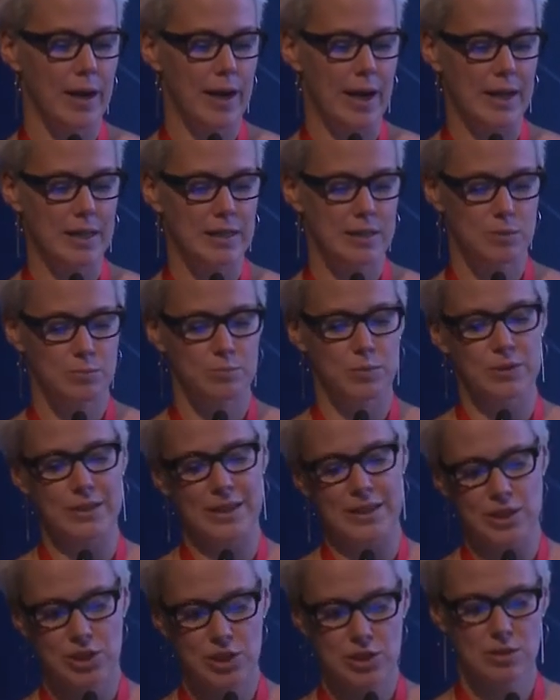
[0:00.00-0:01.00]
and
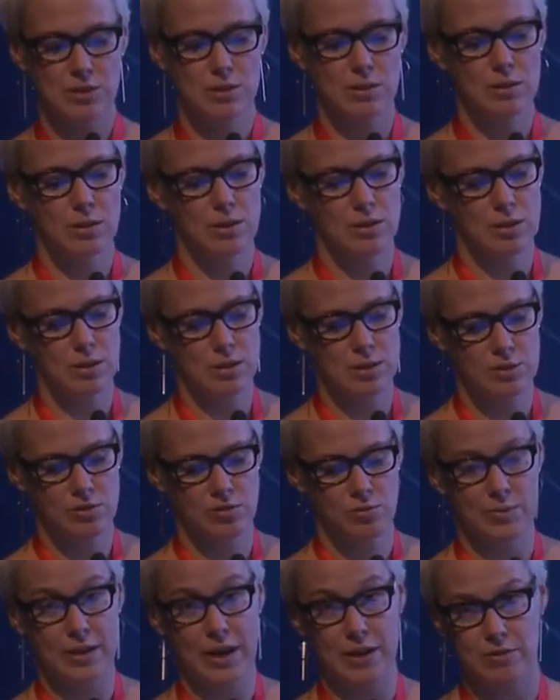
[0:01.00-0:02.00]
potential loss
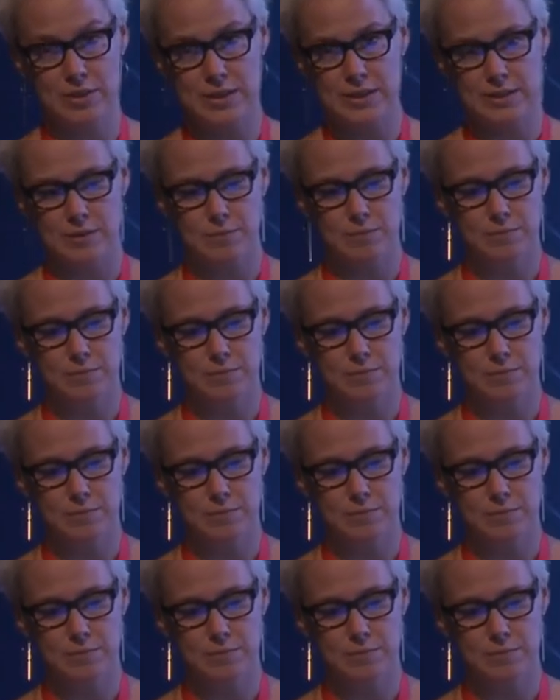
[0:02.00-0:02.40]
of privacy.